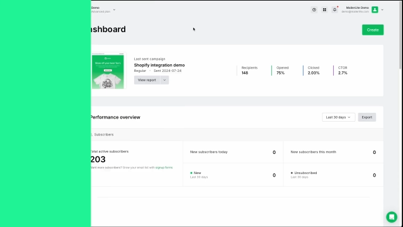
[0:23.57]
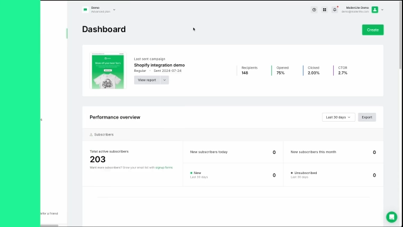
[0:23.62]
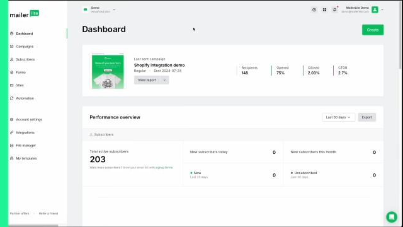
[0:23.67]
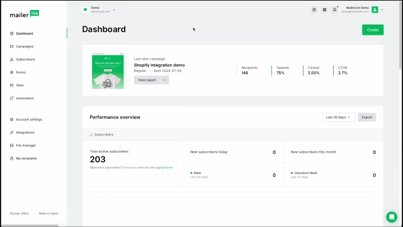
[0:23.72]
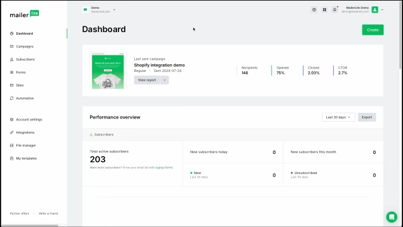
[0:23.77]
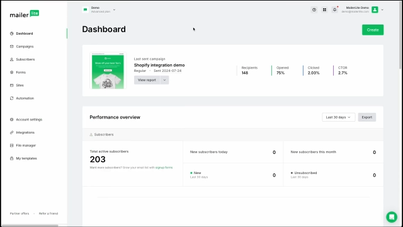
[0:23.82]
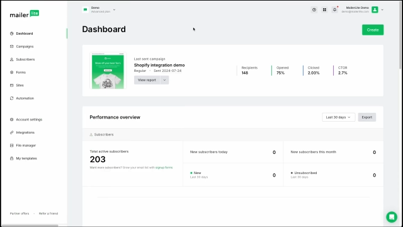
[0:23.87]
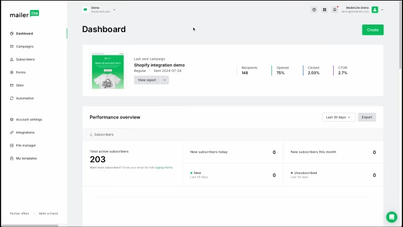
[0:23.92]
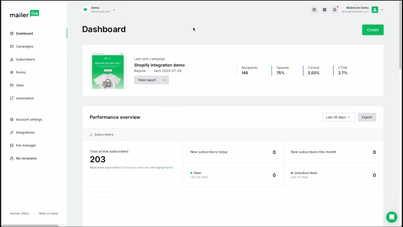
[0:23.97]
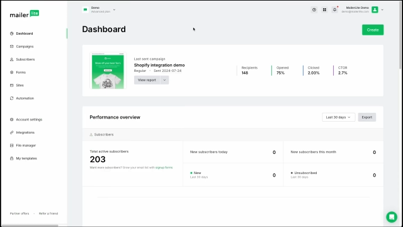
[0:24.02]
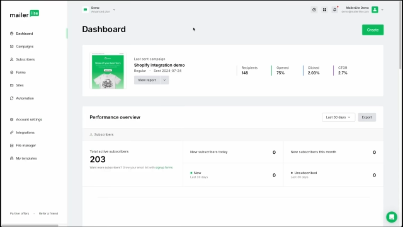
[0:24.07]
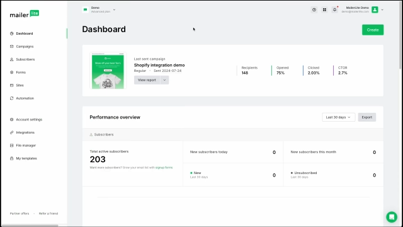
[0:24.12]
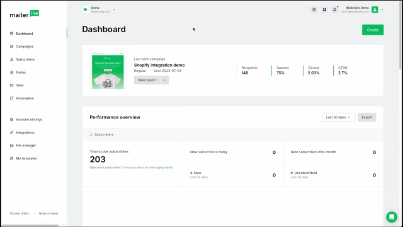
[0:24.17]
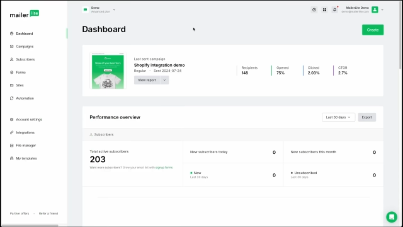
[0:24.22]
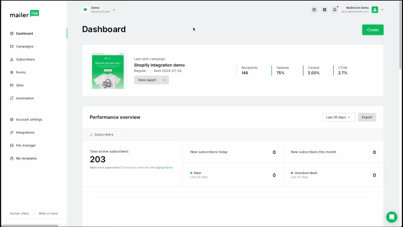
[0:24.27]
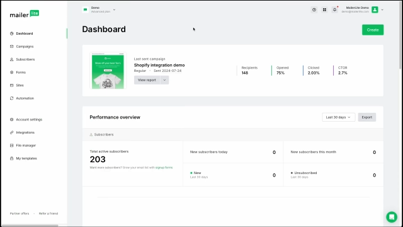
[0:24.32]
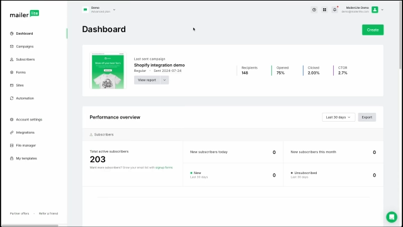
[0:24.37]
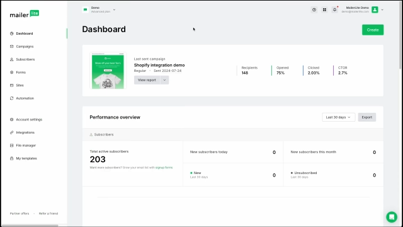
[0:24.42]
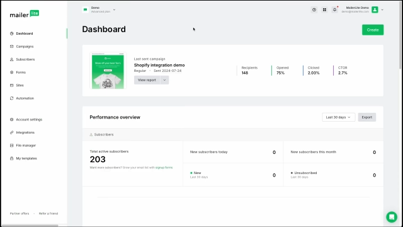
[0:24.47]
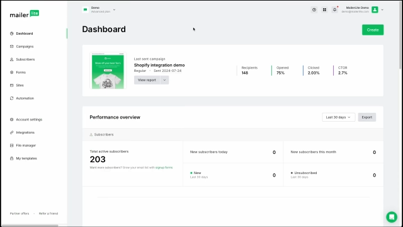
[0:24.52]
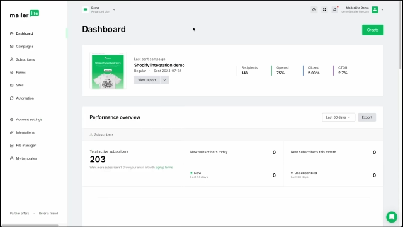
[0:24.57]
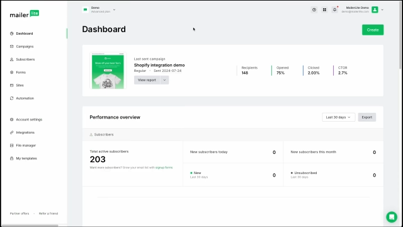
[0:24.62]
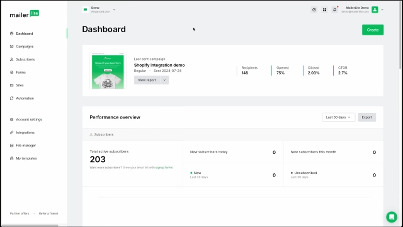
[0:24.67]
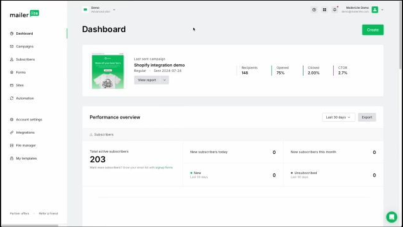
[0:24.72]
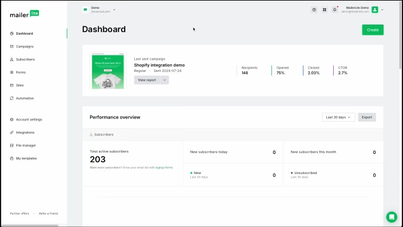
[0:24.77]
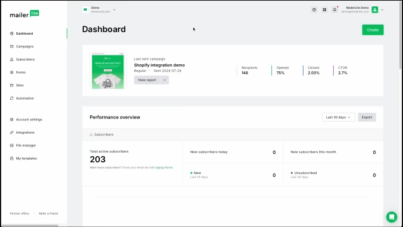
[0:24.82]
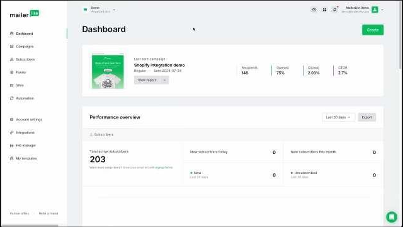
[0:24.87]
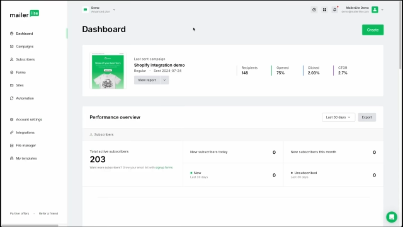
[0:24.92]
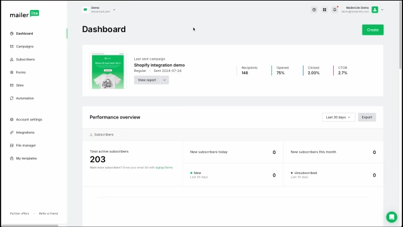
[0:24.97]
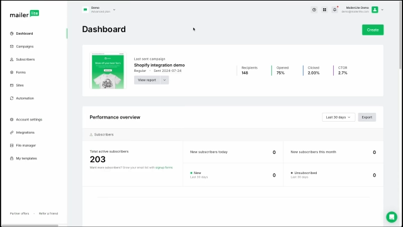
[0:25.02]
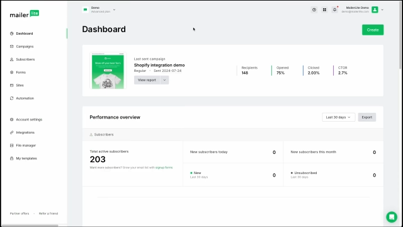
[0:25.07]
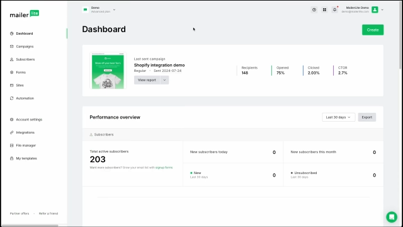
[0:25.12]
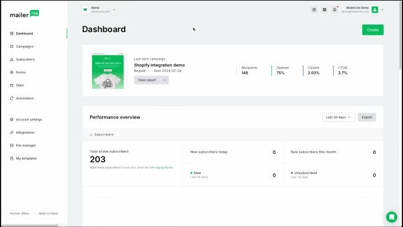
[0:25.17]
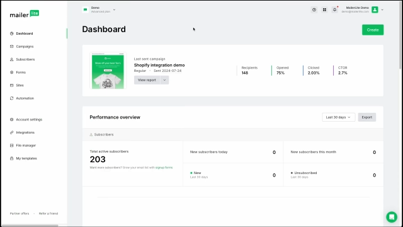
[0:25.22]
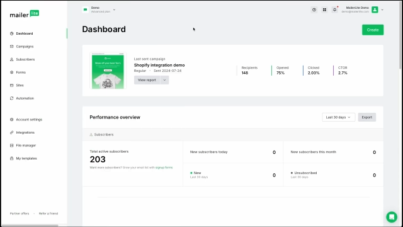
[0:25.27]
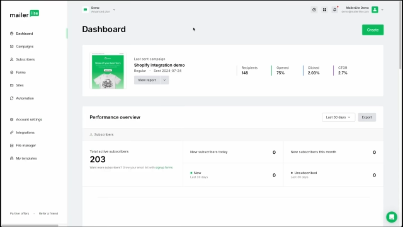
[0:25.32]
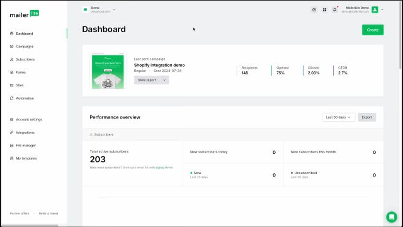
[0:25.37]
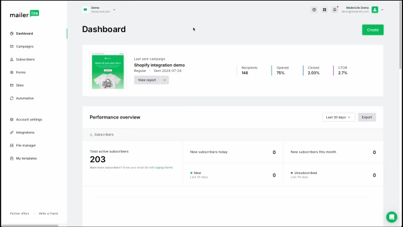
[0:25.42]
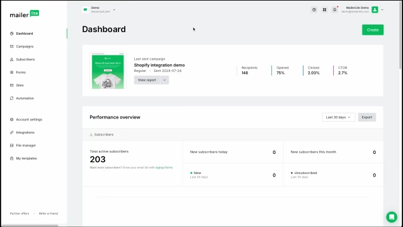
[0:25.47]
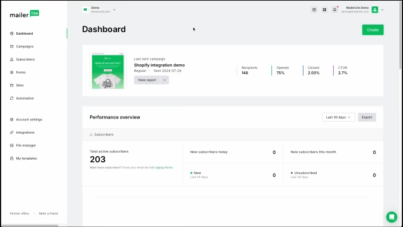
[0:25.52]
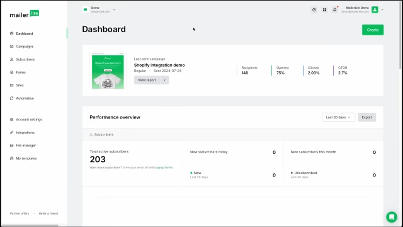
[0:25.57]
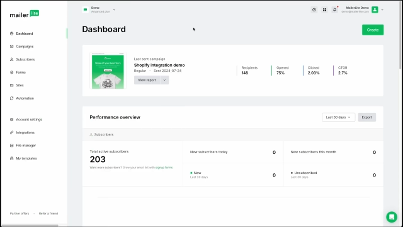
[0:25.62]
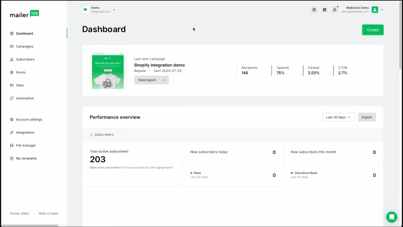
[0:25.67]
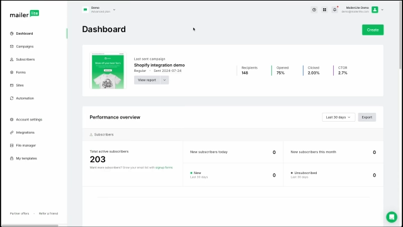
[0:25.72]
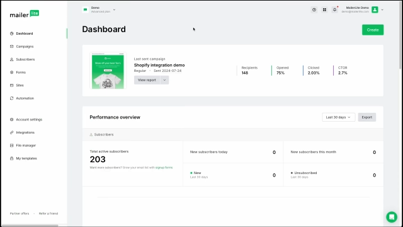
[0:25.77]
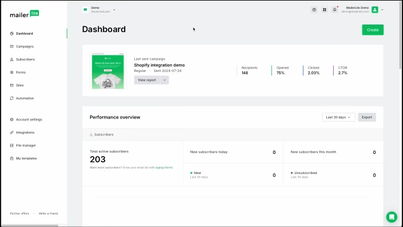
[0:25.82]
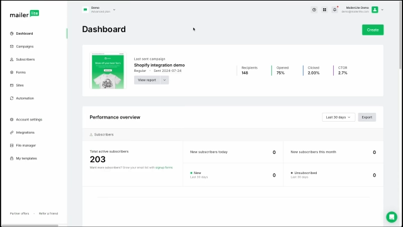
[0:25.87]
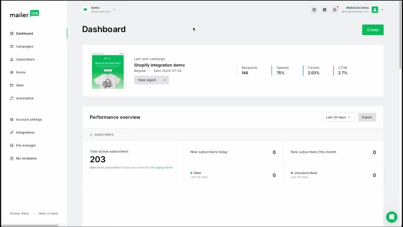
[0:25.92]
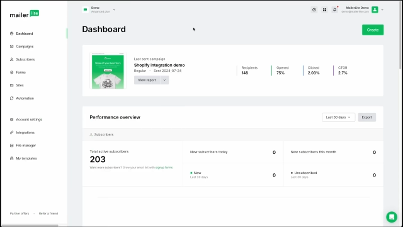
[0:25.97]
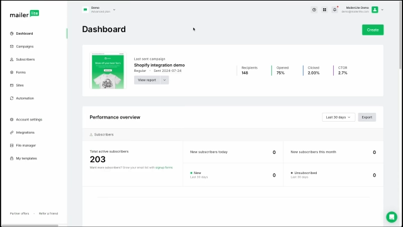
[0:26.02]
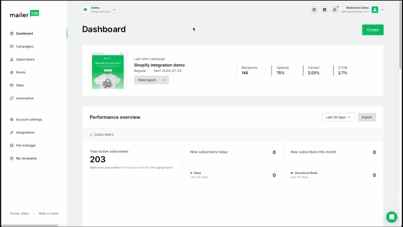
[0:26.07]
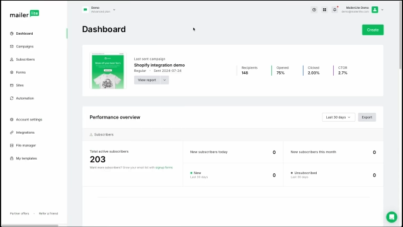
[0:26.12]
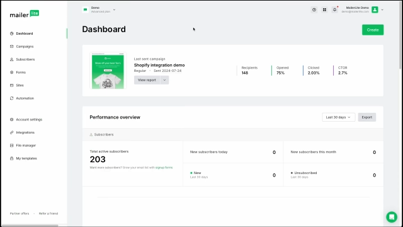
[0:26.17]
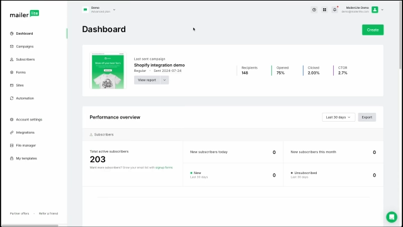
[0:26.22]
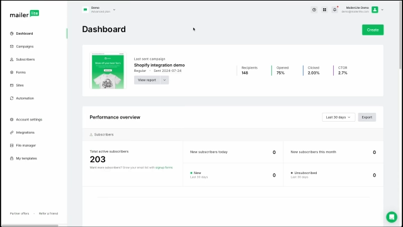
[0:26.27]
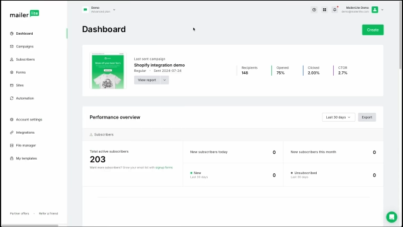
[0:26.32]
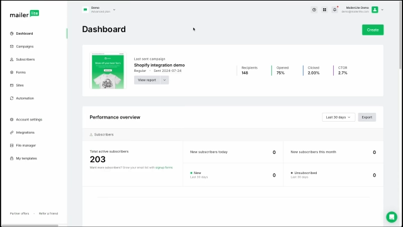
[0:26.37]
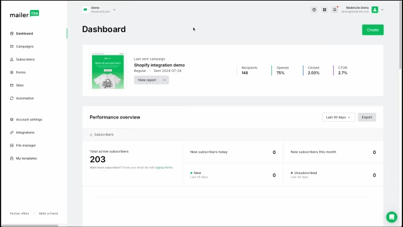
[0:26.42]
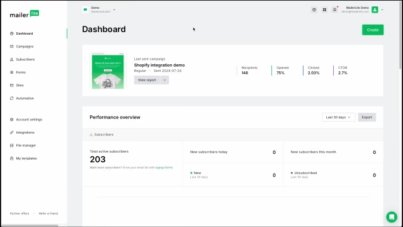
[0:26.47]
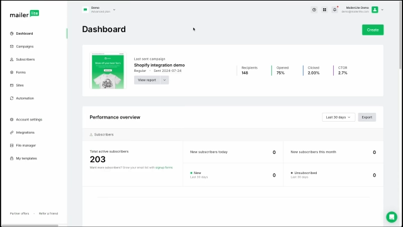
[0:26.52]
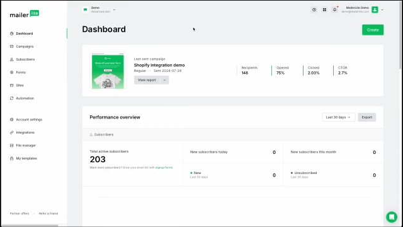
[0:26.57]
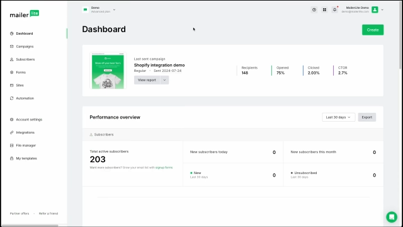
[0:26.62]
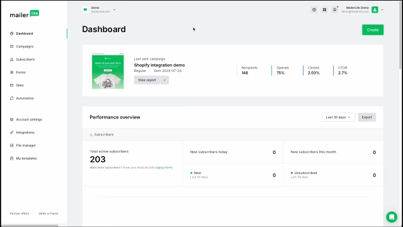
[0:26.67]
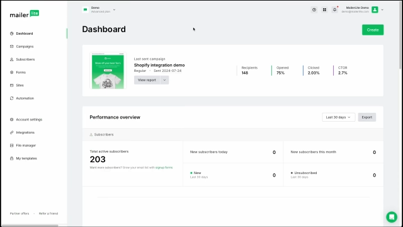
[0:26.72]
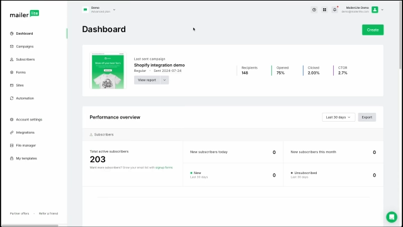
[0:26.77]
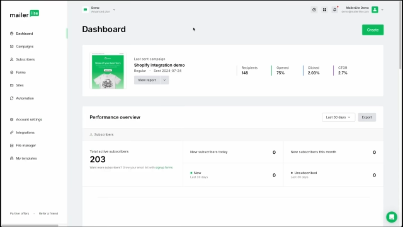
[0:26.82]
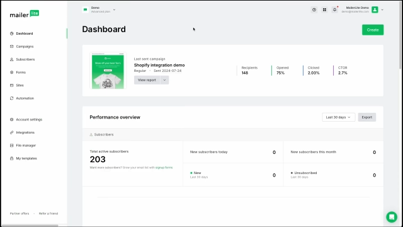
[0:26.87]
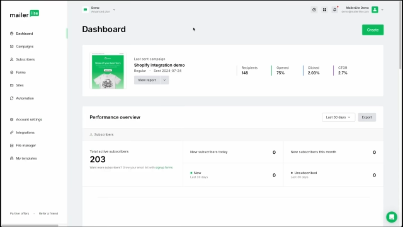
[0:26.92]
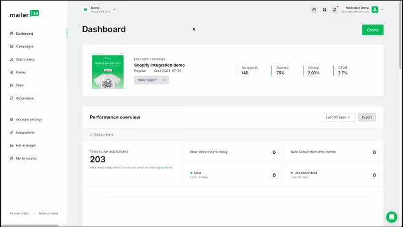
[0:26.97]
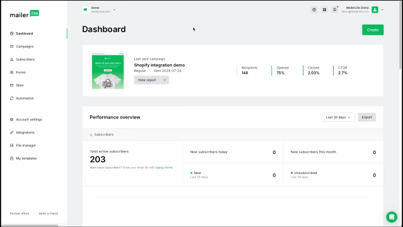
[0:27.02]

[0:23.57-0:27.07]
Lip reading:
No face is visible, so there are no lips to read.